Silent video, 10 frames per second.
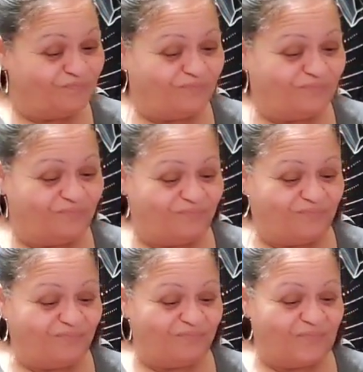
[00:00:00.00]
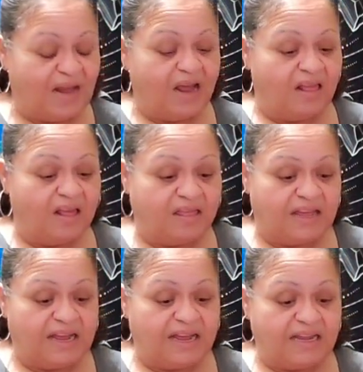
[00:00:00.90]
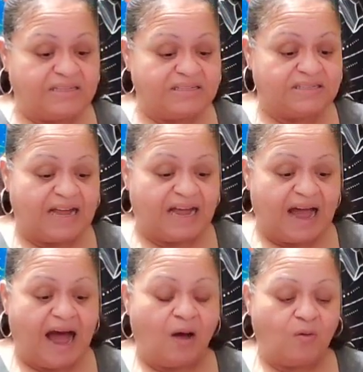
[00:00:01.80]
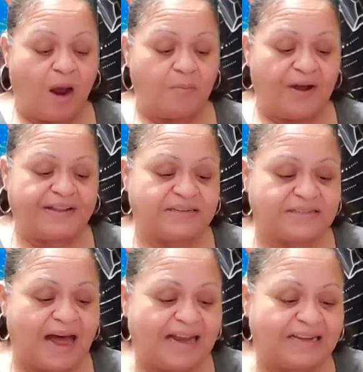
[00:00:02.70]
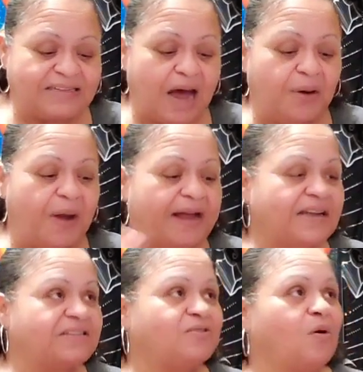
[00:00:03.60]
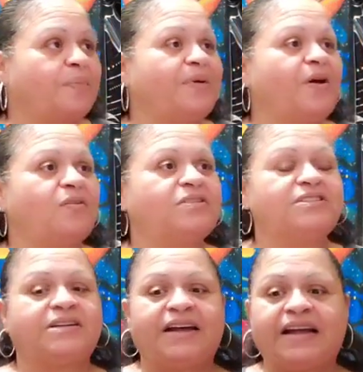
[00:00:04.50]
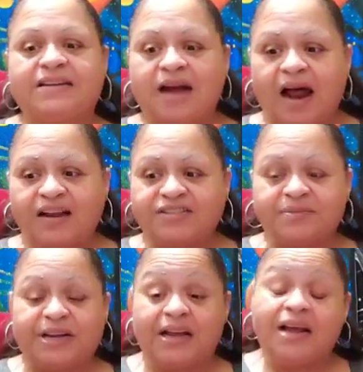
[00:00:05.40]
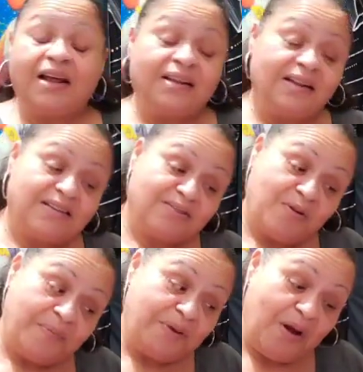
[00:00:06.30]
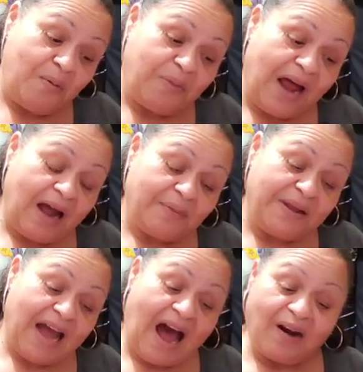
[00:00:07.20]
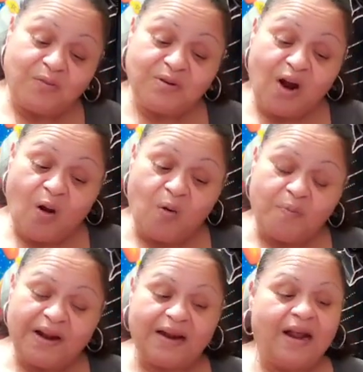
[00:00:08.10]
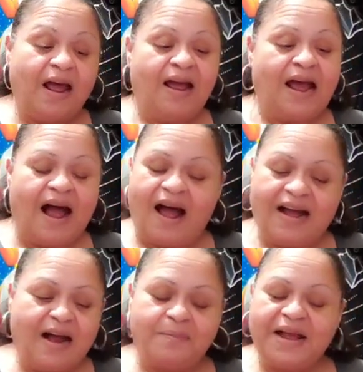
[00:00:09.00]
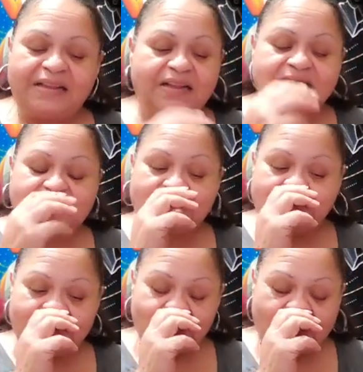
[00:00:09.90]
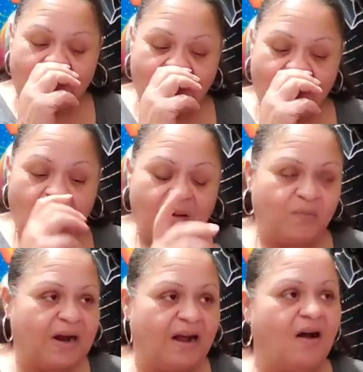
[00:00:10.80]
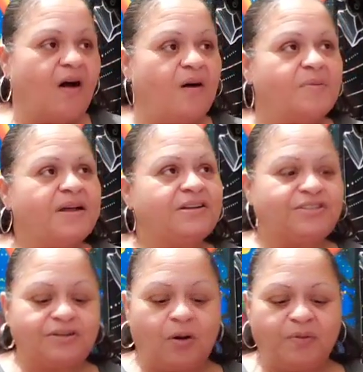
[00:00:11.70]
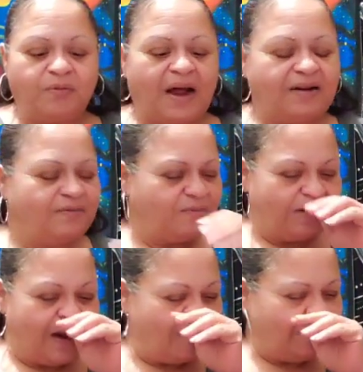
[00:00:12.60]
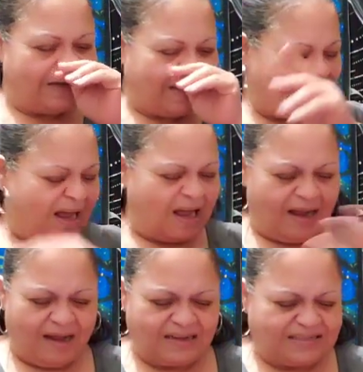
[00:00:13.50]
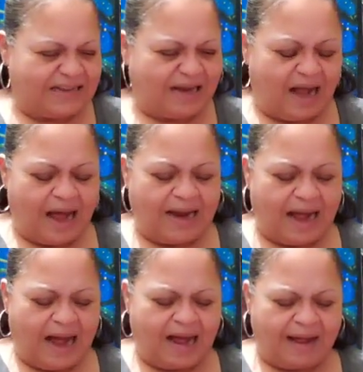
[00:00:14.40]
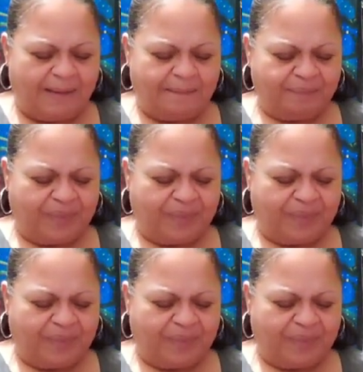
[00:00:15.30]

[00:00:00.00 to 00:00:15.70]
Mm -hmm. The thing is, is that how do I break the silence? How do I get Scorpio to acknowledge me? Did Scorpio block me? I don't know, but I, I gotta make this good when I call when I call because you know we we're not really uh, seeing eye to eye